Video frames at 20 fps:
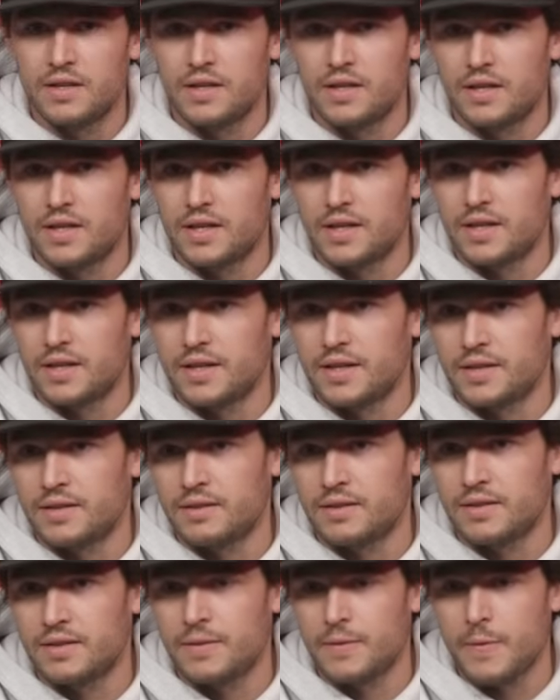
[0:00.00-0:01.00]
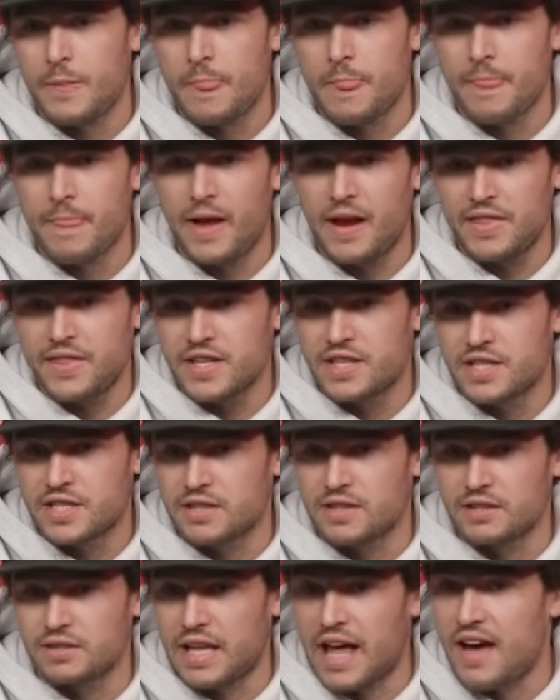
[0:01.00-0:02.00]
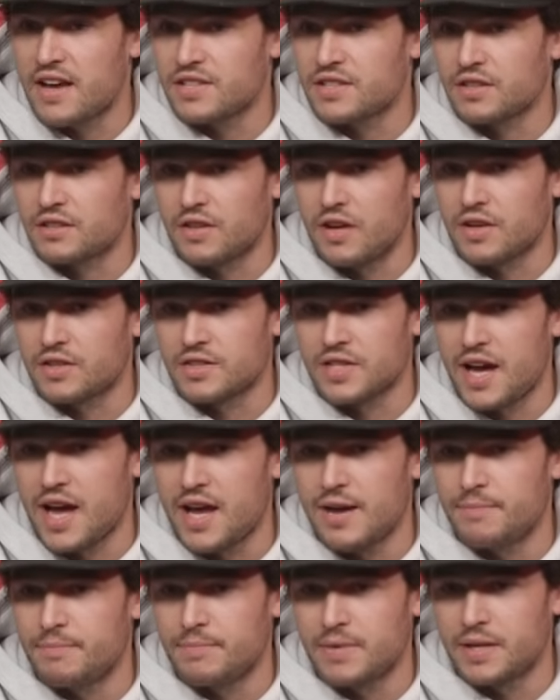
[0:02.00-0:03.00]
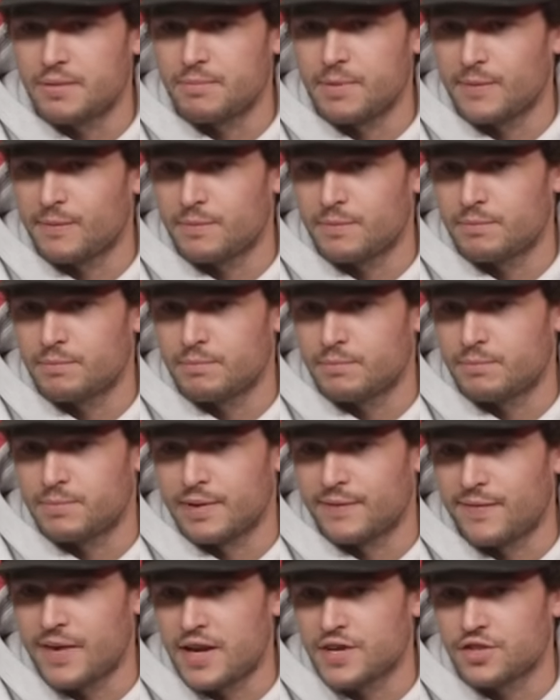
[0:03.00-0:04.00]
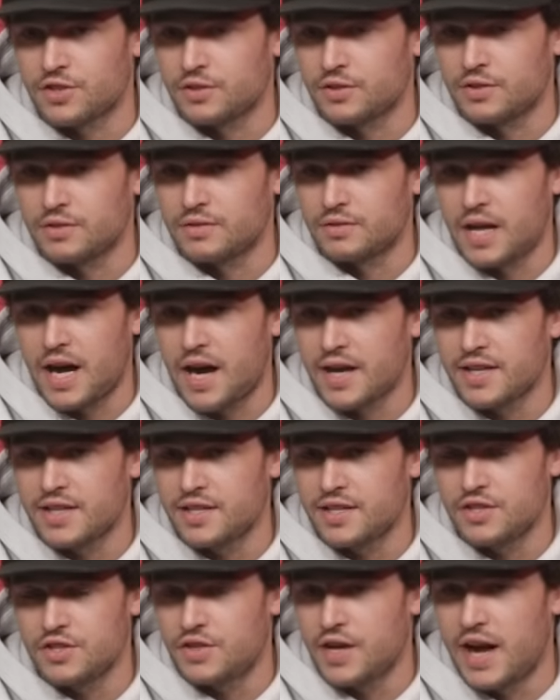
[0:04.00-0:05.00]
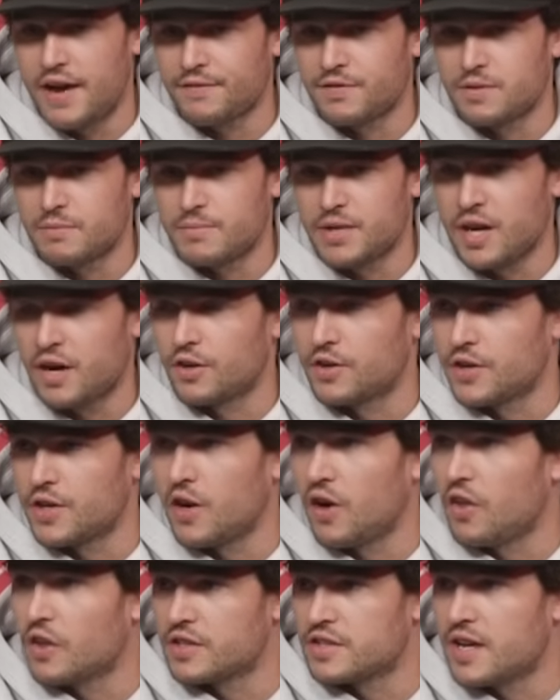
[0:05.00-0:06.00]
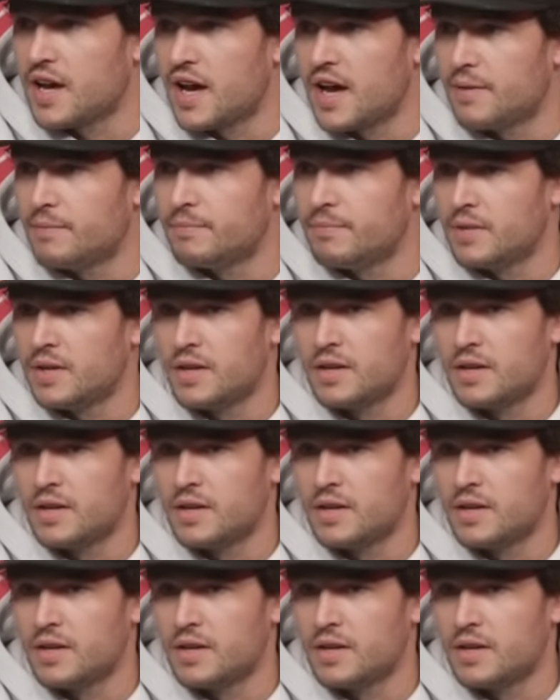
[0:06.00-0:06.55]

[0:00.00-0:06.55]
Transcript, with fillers: uh, I think to last a long time in pro- professional hockey, you have to be hungry all the time,